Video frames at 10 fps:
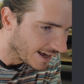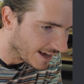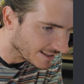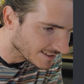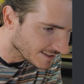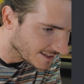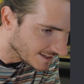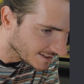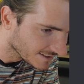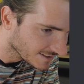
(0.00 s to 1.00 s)
and
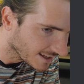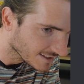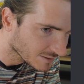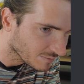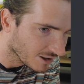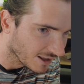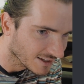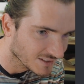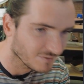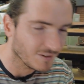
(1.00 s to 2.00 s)
the sense
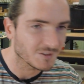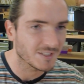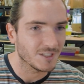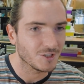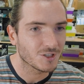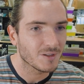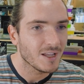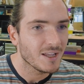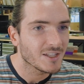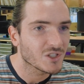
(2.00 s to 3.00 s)
plus voltage.
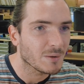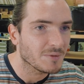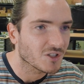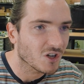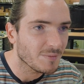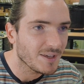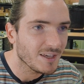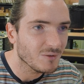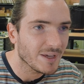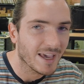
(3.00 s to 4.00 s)
So up the top
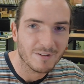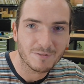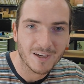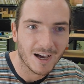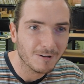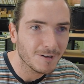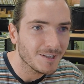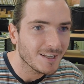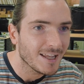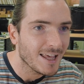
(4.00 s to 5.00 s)
here, we have
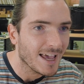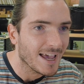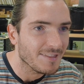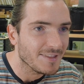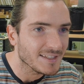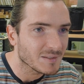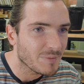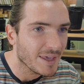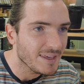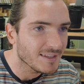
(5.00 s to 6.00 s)
current, and these
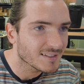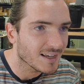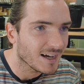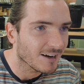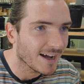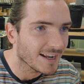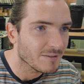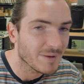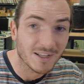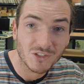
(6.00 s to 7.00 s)
peaks are at
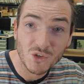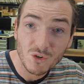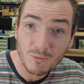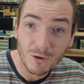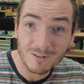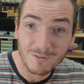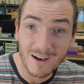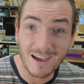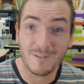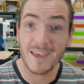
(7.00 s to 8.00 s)
about
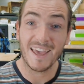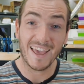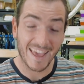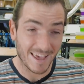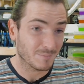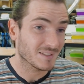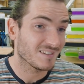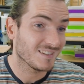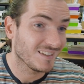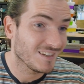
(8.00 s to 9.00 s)
2.5
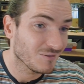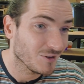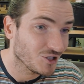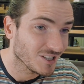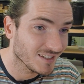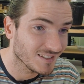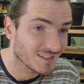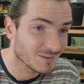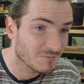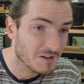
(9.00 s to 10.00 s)
amps, which is